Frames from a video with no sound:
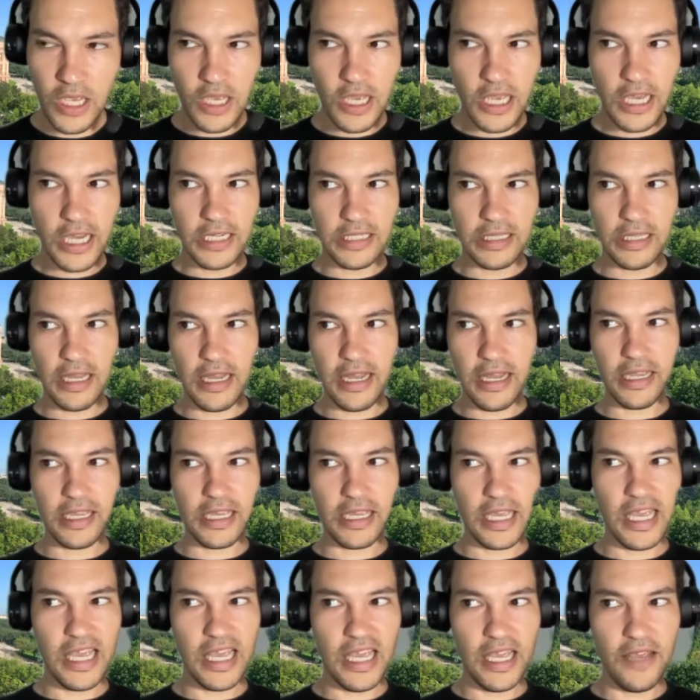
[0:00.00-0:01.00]
And like
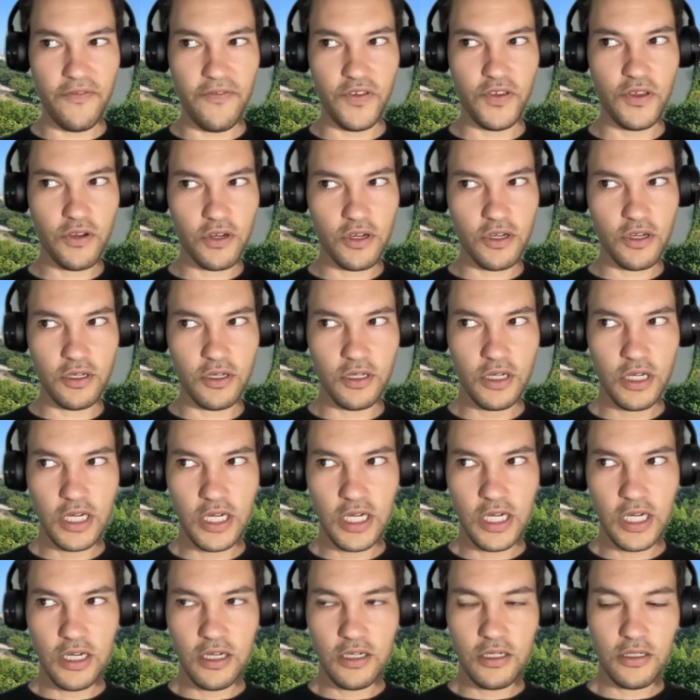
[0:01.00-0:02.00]
if you're
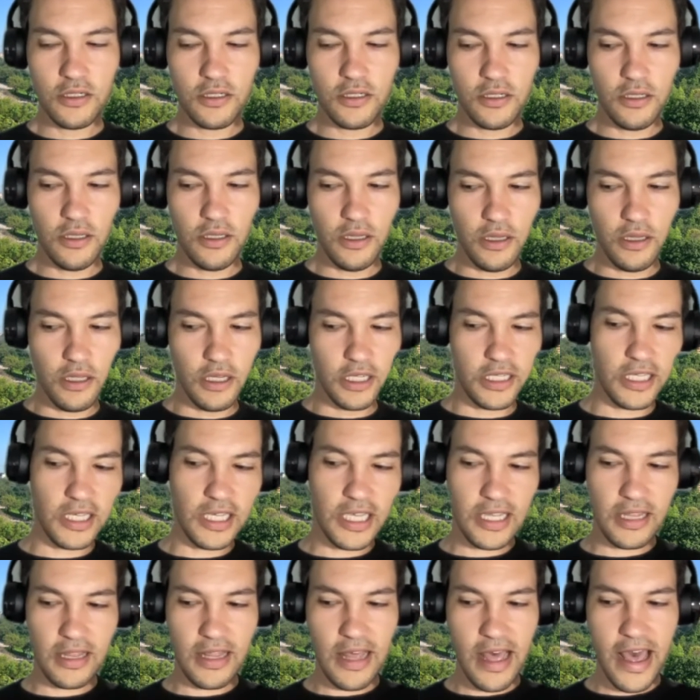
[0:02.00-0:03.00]
looking
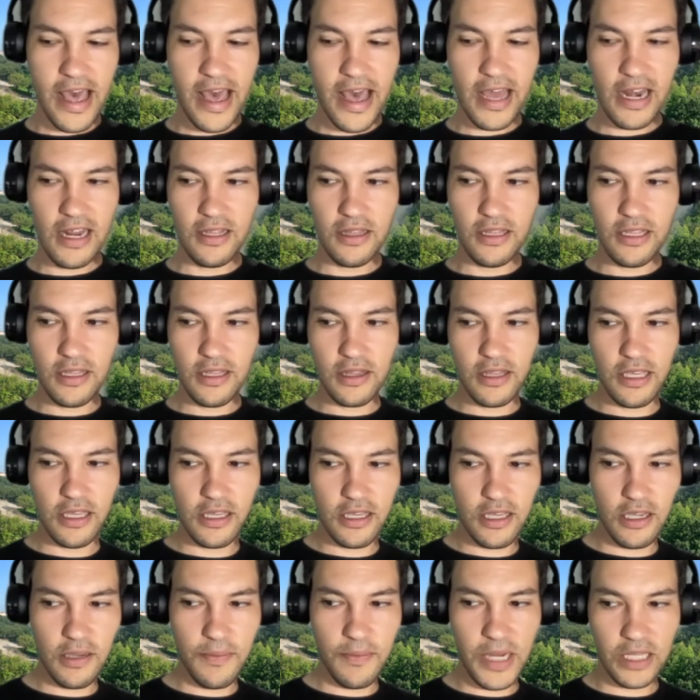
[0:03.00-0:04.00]
at that and then
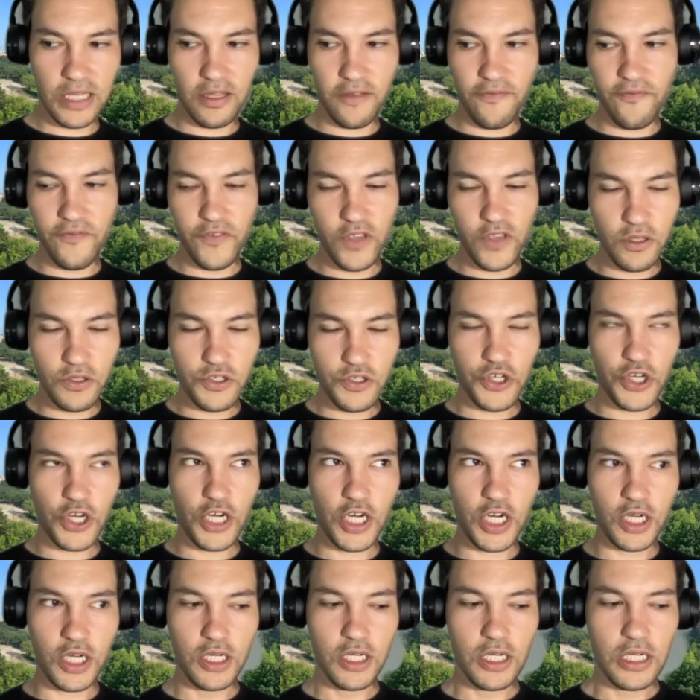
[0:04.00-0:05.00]
thinking about the
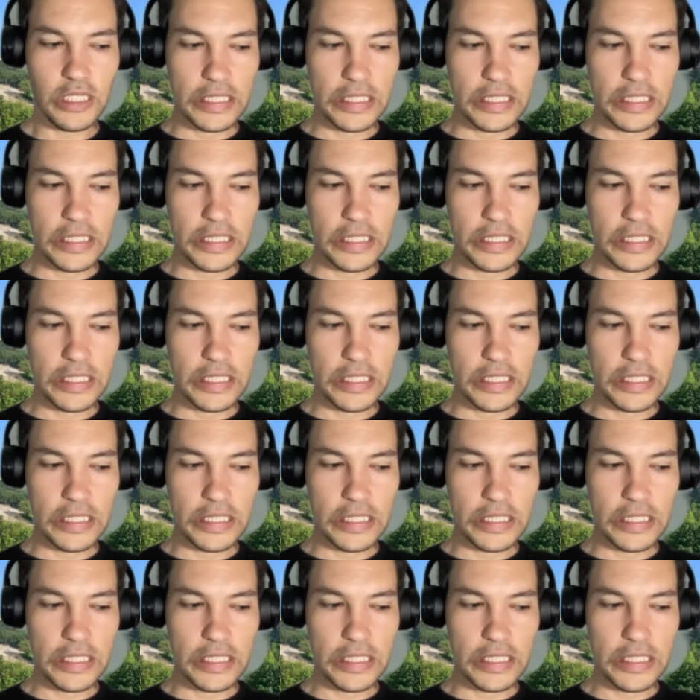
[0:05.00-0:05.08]
future,